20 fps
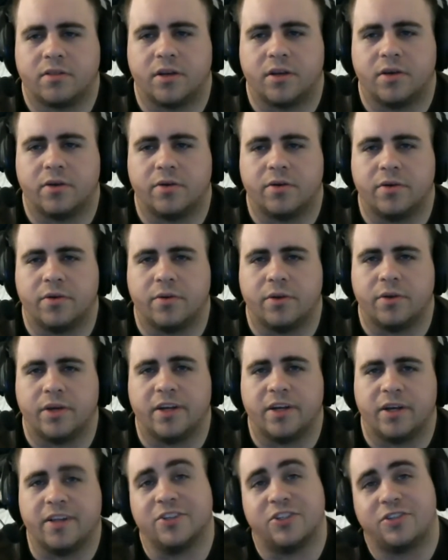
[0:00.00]
because I know
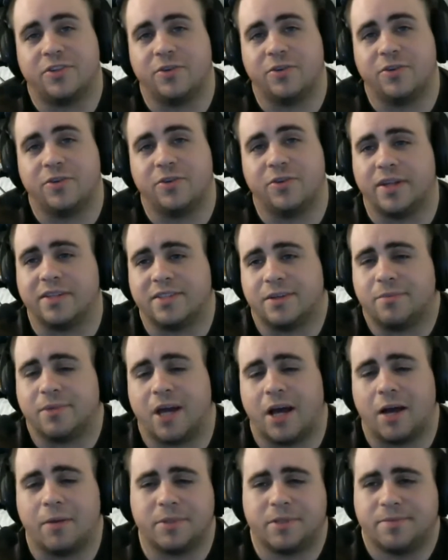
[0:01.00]
you English do that
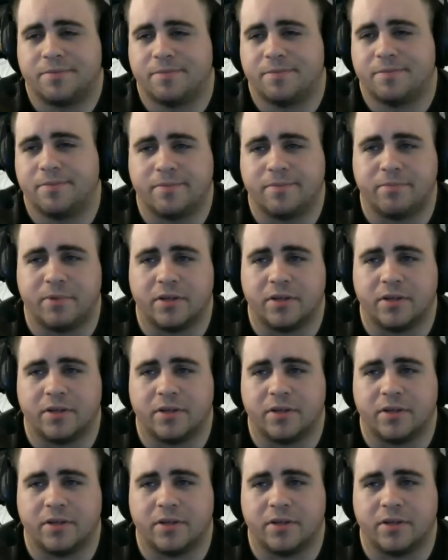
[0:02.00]
sometimes,